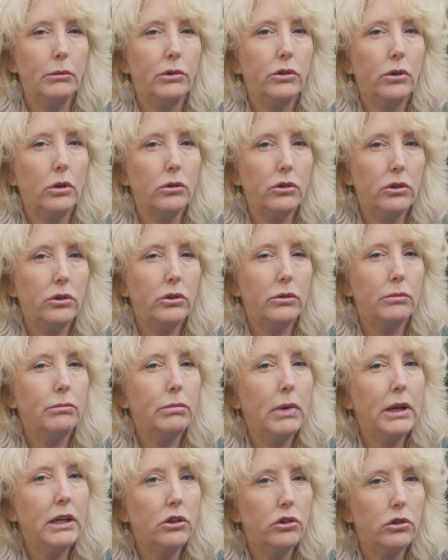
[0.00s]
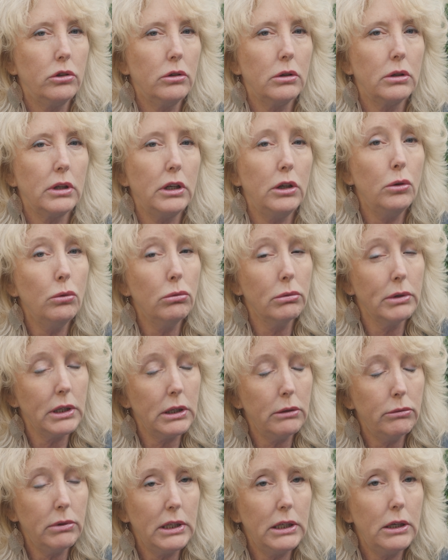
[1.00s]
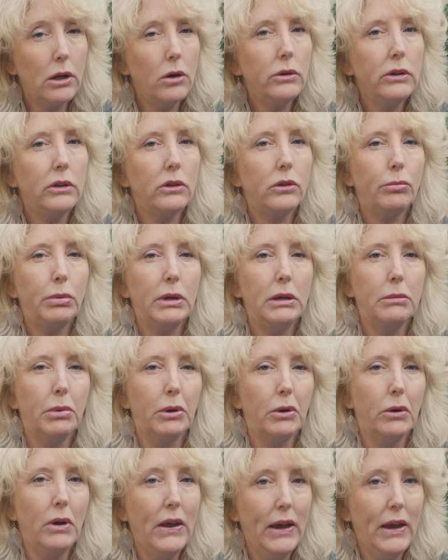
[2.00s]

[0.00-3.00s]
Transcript: So just make sure that you really, really know these people